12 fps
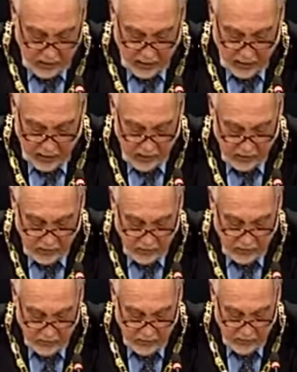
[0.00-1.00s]
and
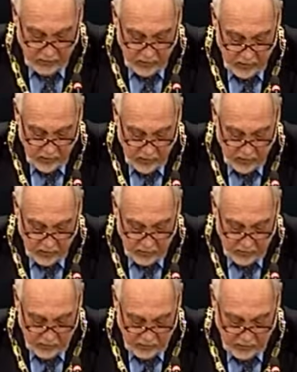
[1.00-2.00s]
confirm
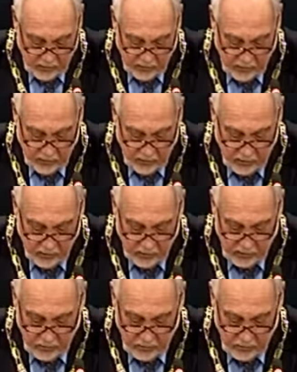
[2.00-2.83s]
the traffic order in